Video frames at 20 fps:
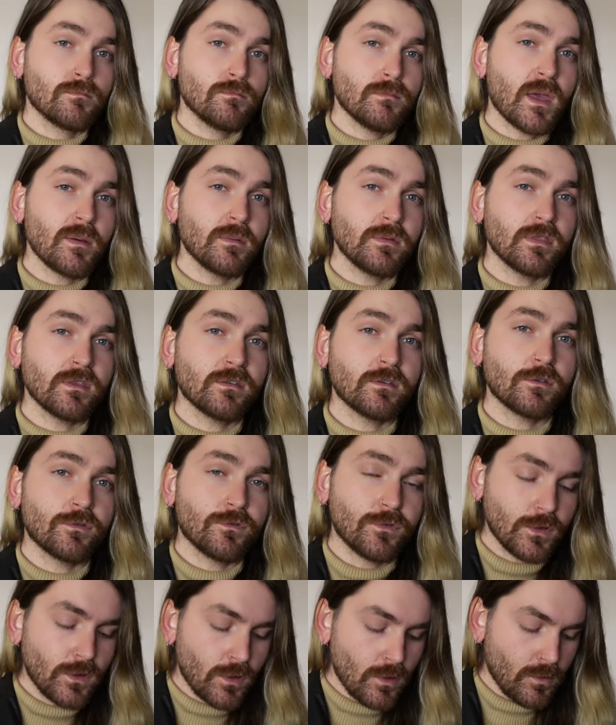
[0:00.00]
maybe this
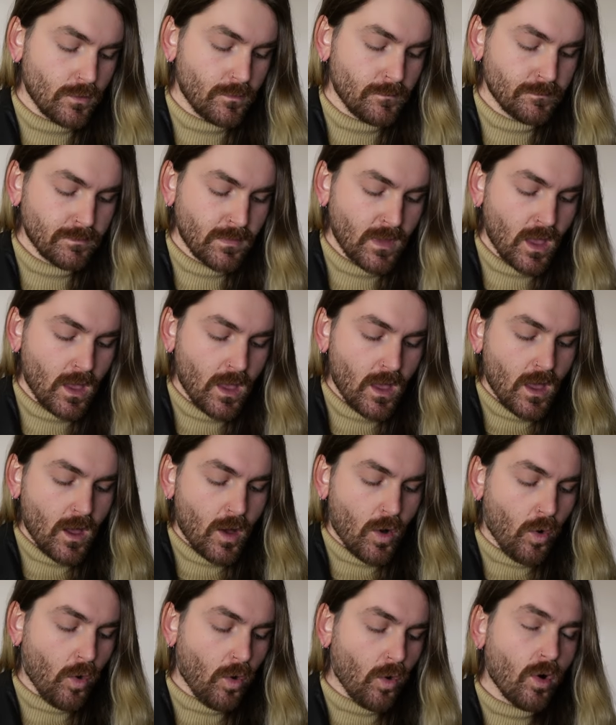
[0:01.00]
is for you.
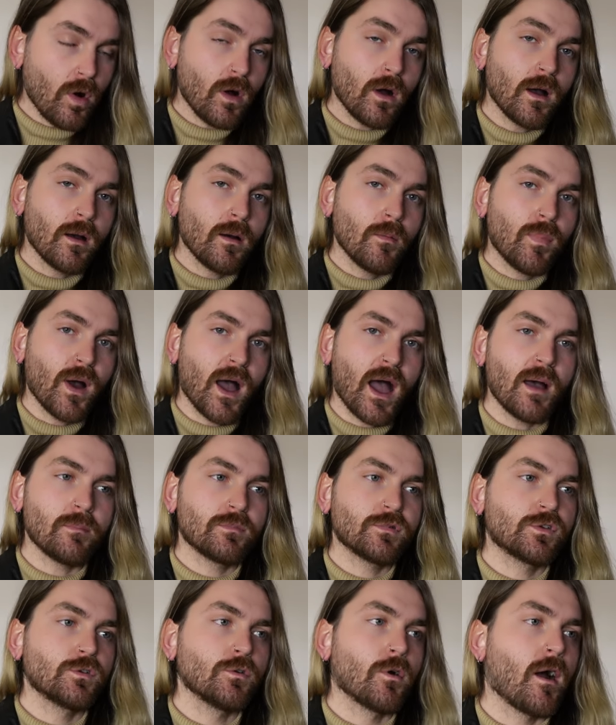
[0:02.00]
Or
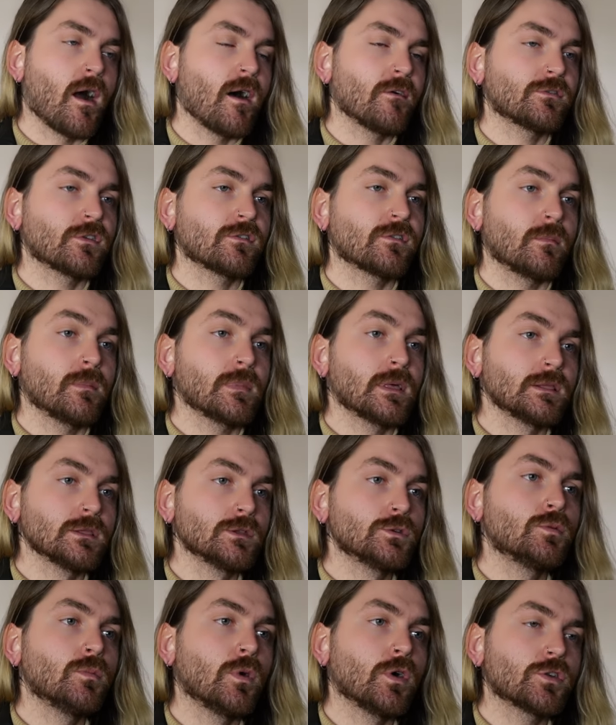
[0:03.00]
perhaps you're after something a
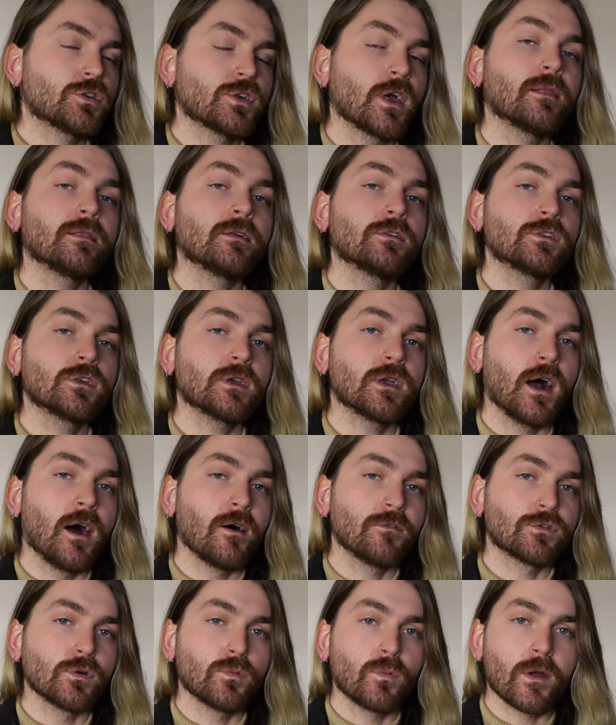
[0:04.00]
little more challenging
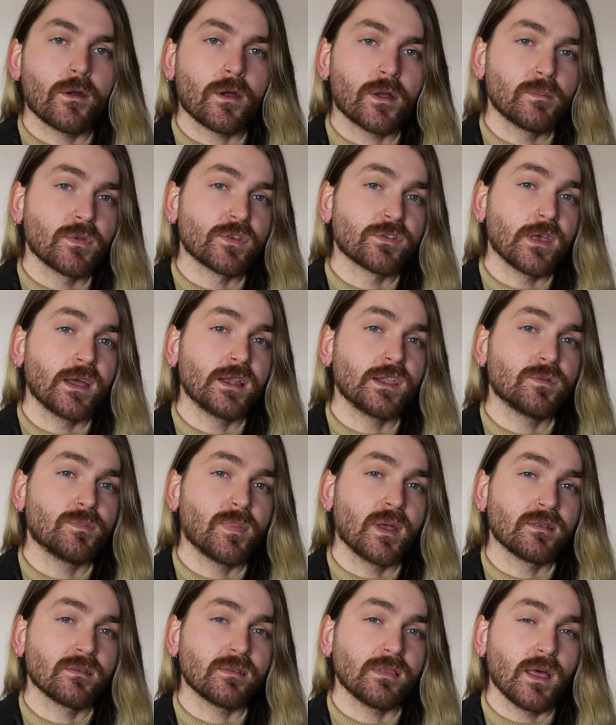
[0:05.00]
after wearing
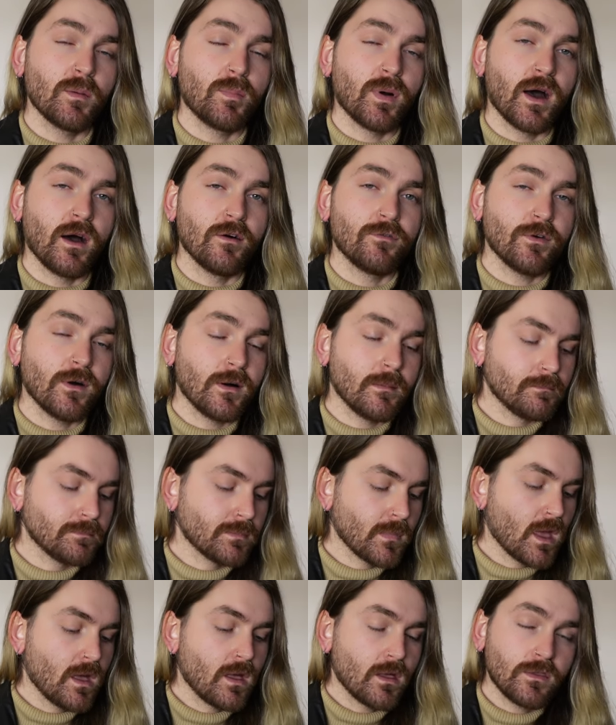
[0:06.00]
Mercedes-Benz Le Parfum.
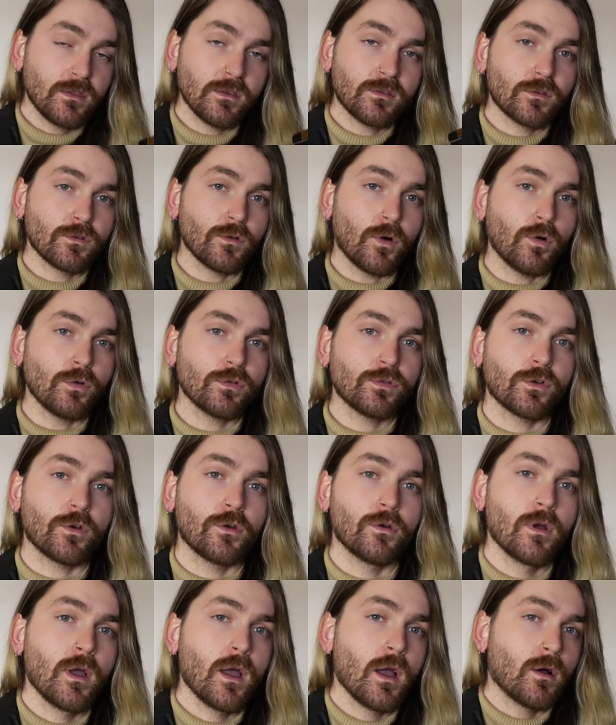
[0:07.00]
This is
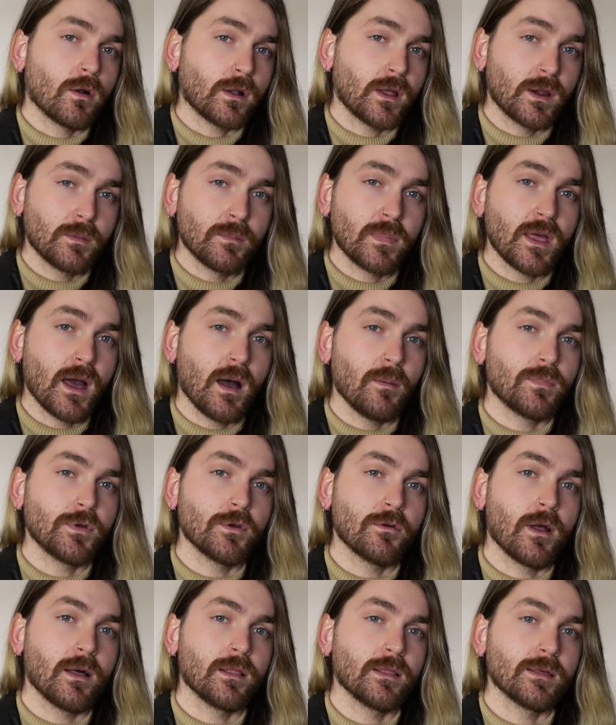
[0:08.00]
also gonna be up
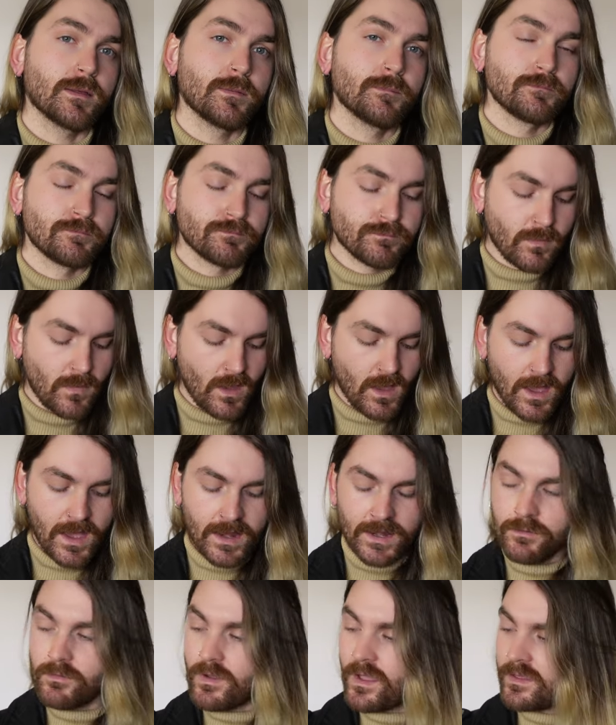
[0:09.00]
your alley.
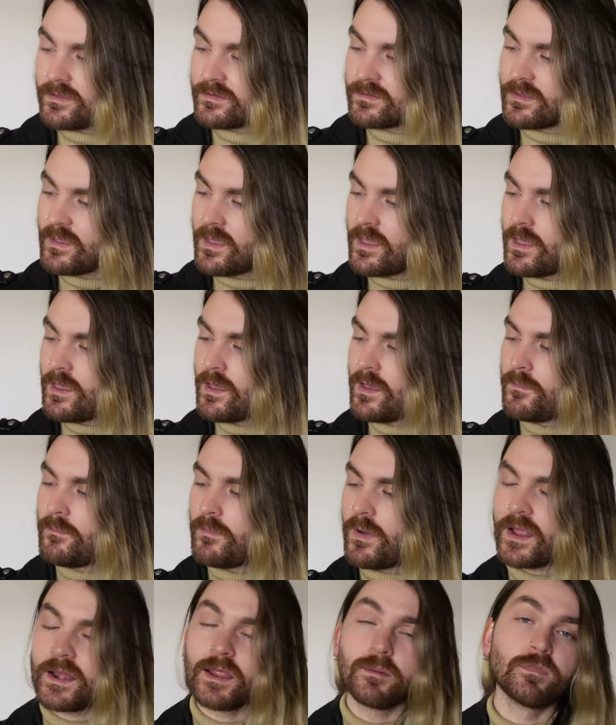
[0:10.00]
Anyways,
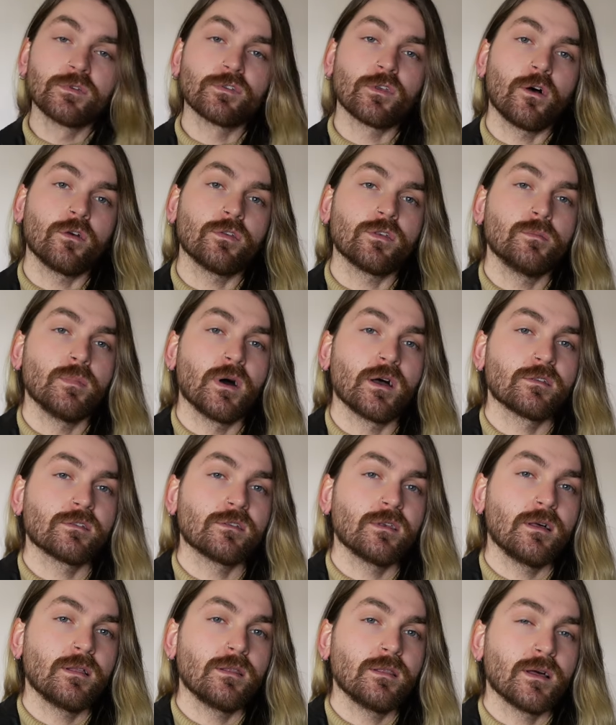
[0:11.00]
my name is Aussie
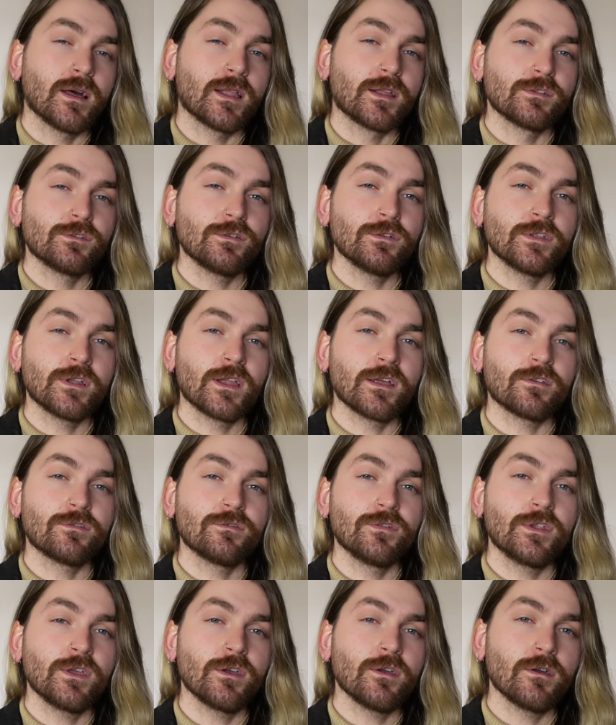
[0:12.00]
Marcel, and until the next
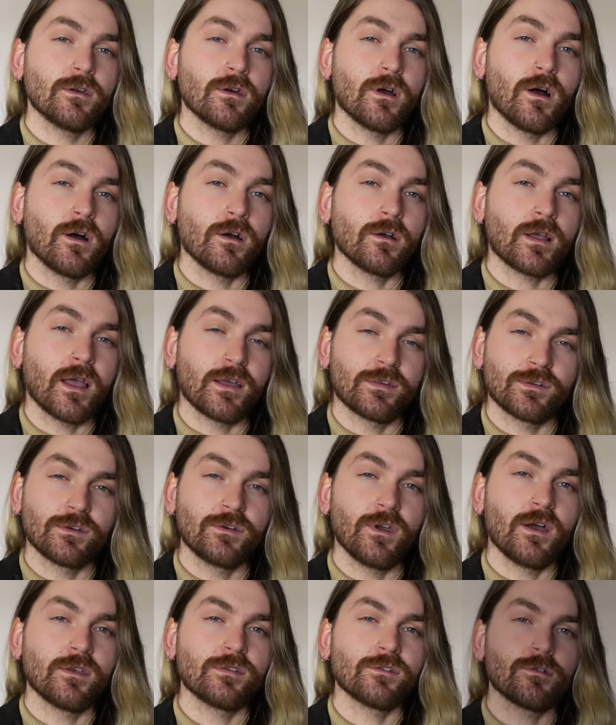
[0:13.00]
video, catch you
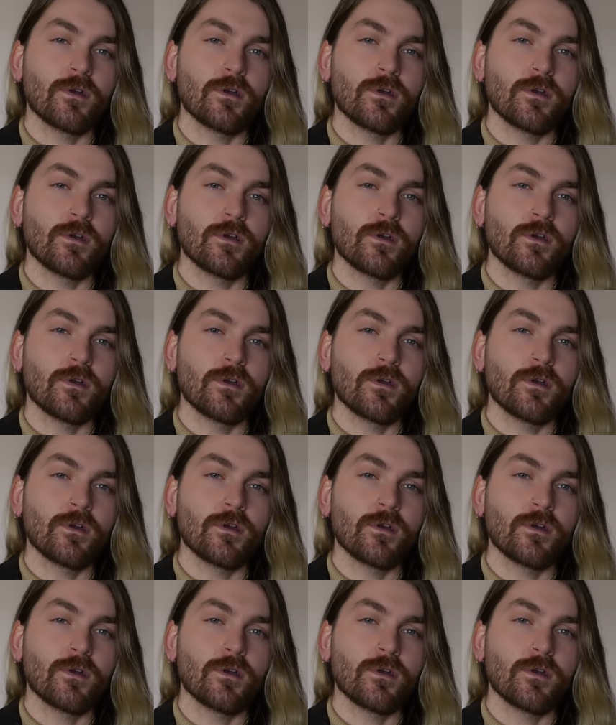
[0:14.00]
guys